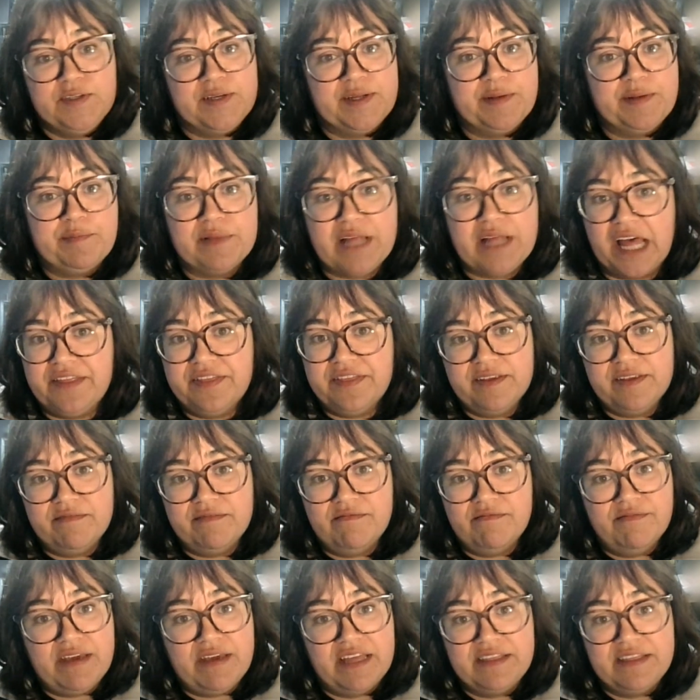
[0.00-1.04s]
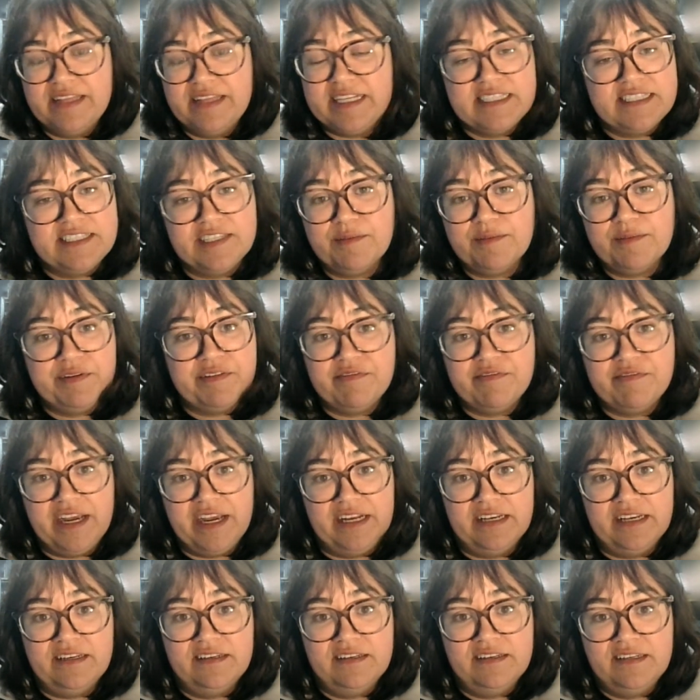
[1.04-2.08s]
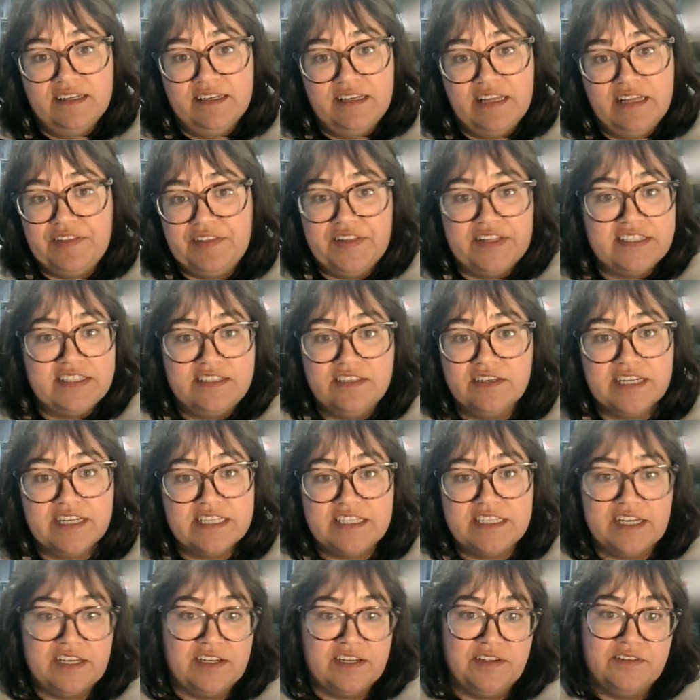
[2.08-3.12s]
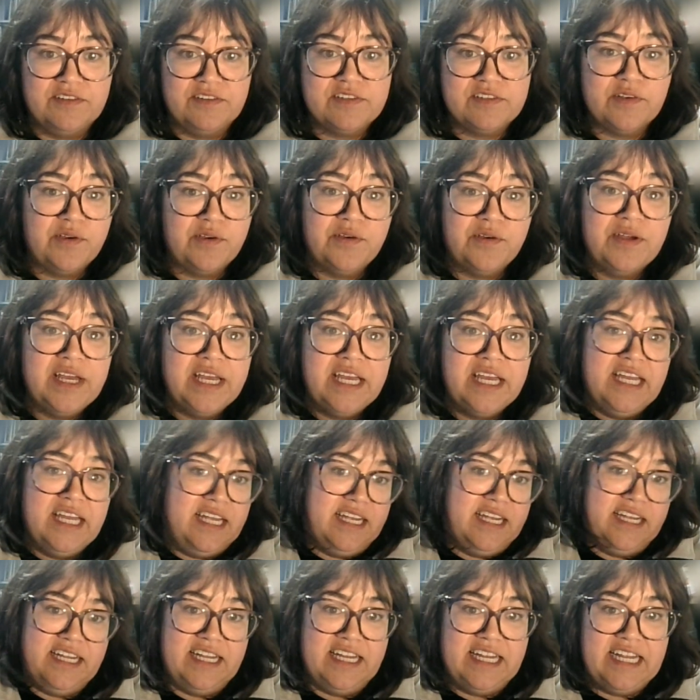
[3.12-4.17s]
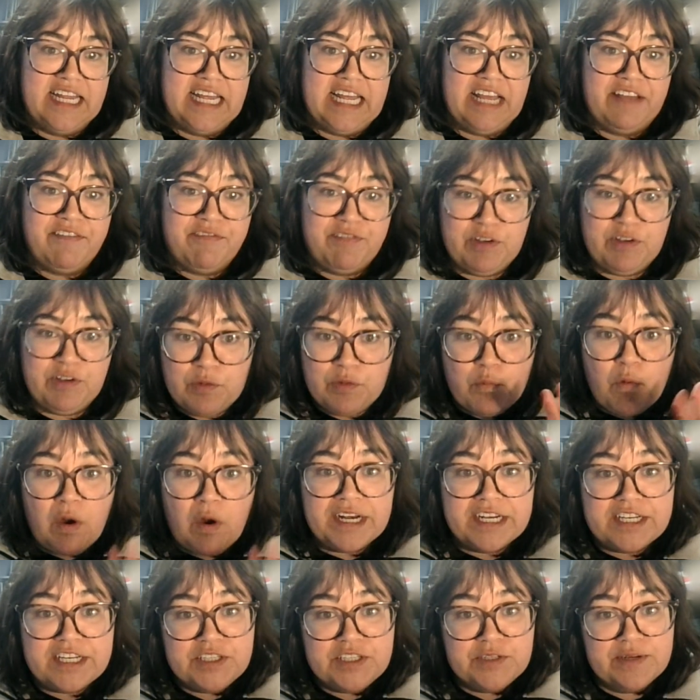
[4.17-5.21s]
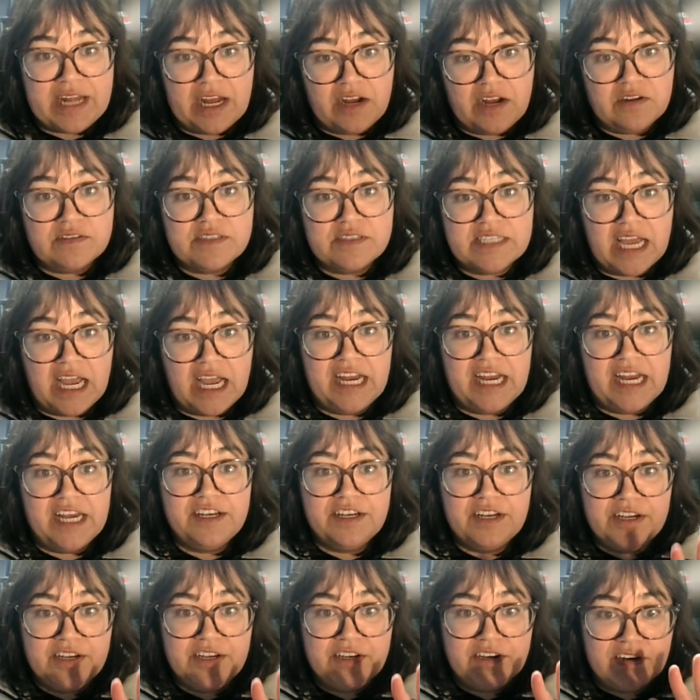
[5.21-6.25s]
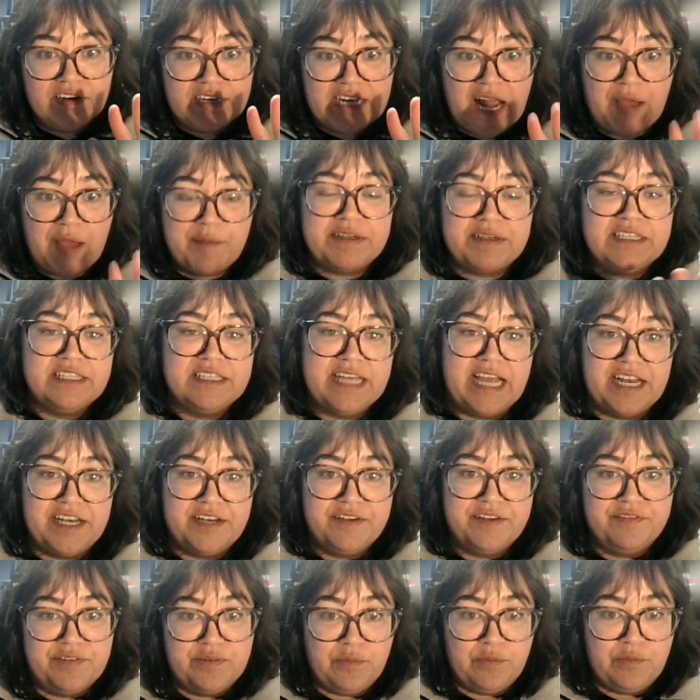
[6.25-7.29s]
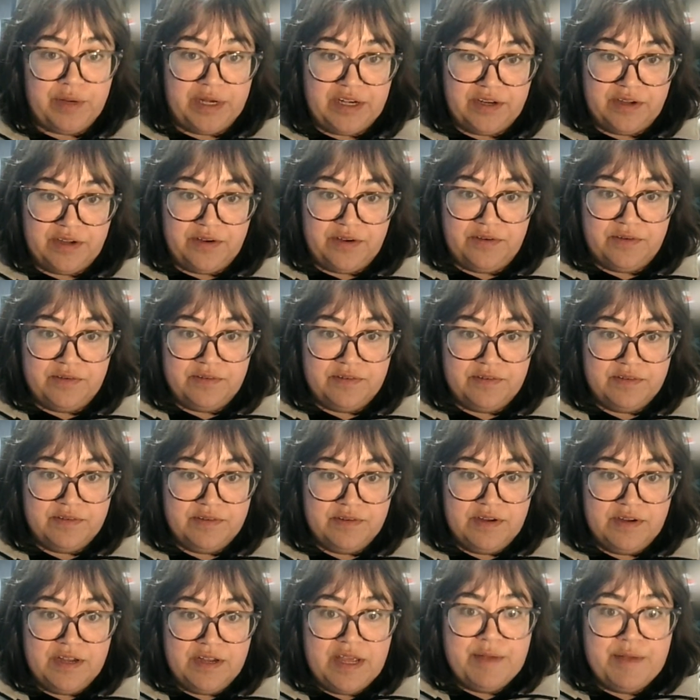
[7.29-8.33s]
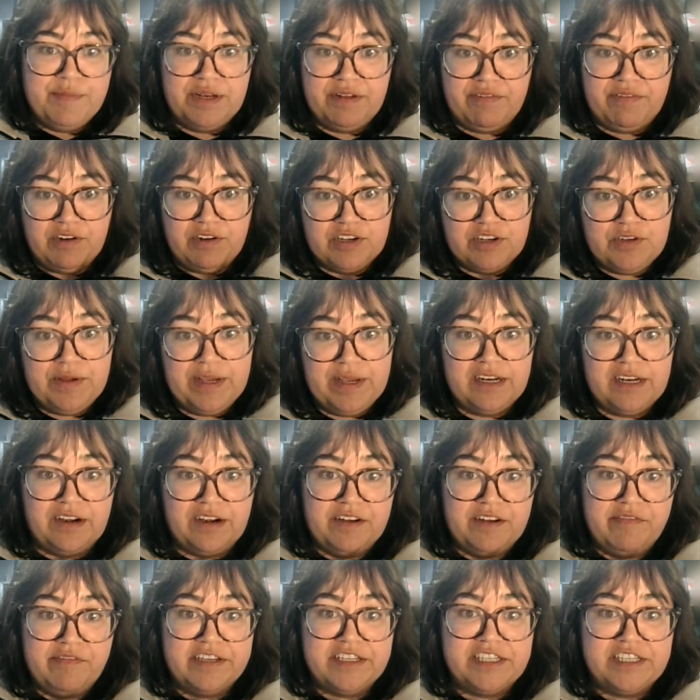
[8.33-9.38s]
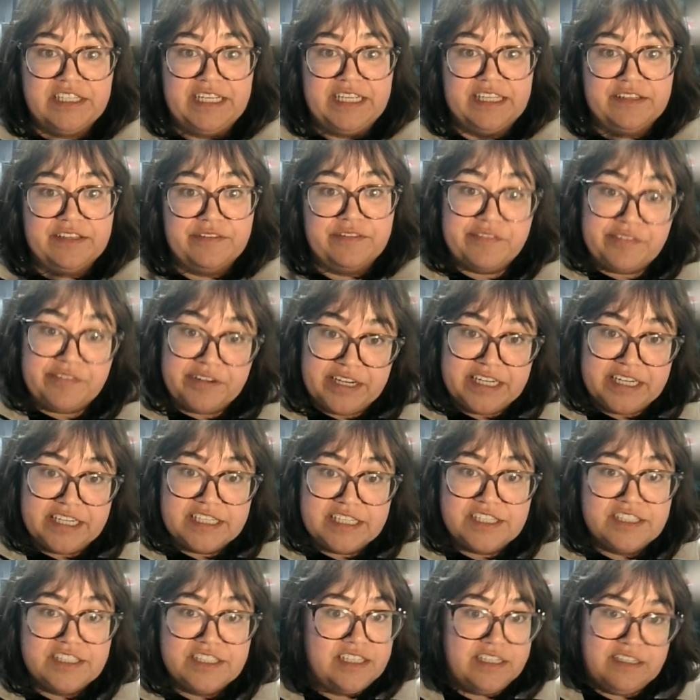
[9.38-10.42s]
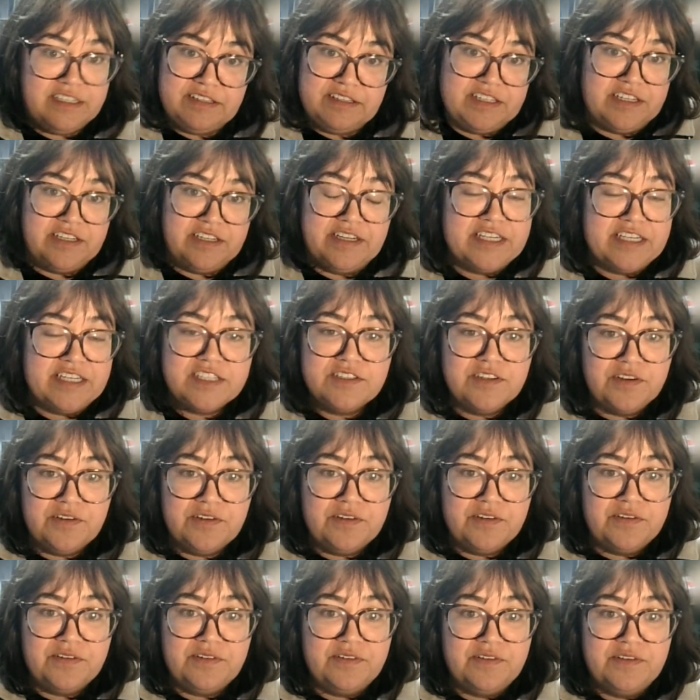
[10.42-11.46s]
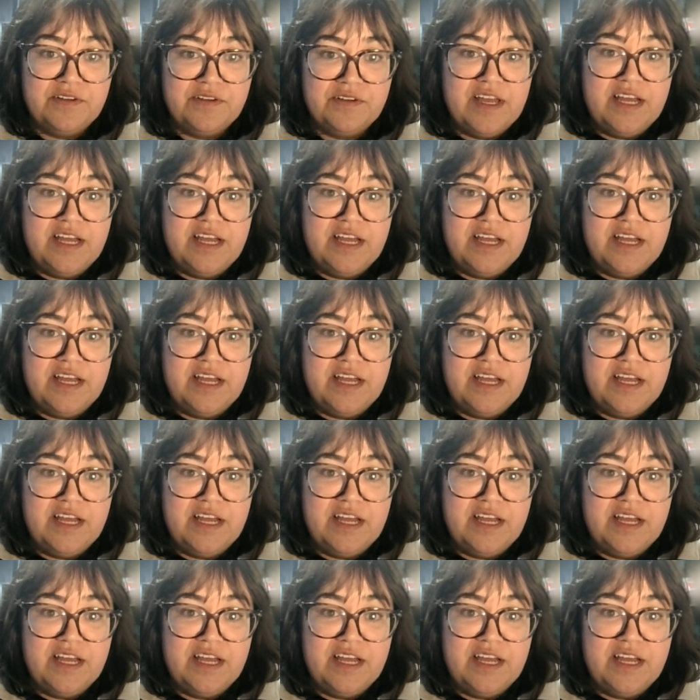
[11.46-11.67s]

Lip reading: You can plant them, and they'd still be fine, and they'd still continue. So if you wanted to do it outside, you're coming to the end of the window. But if you're doing it artificially in the fridge, there is no.